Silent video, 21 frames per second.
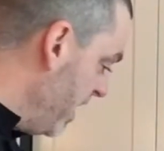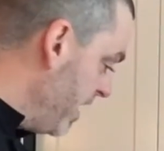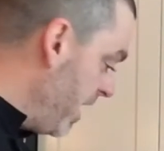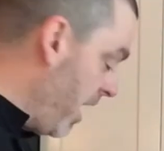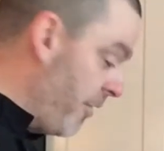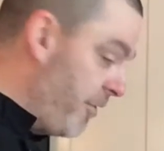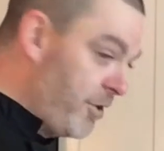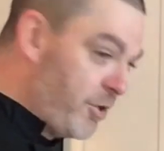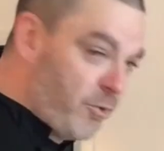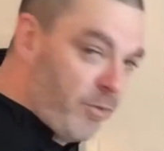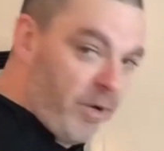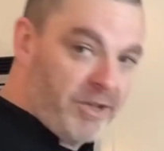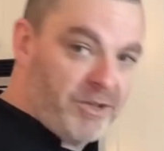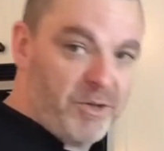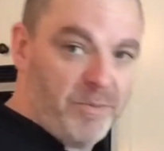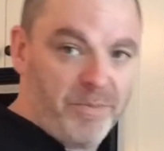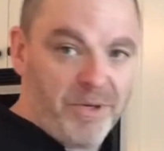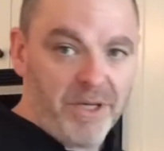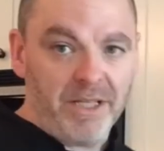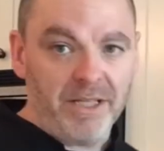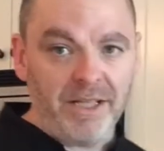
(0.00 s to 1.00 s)
Now this
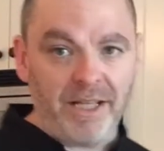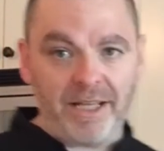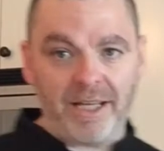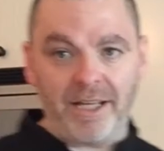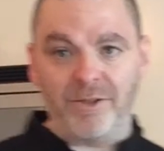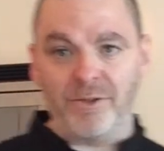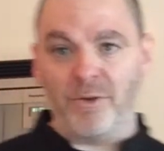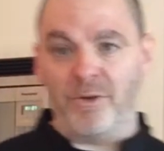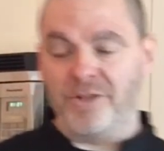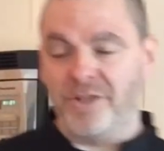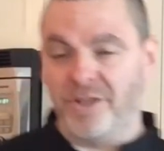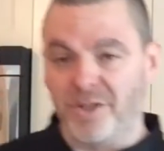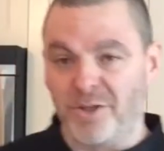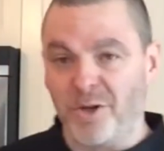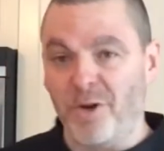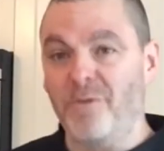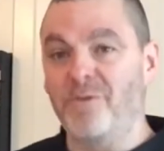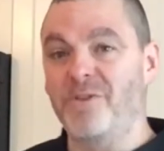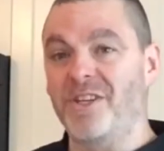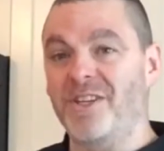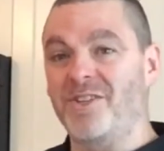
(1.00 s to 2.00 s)
recipe, like I told you,
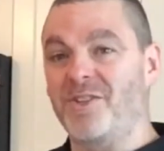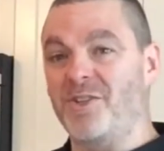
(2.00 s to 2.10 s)
serves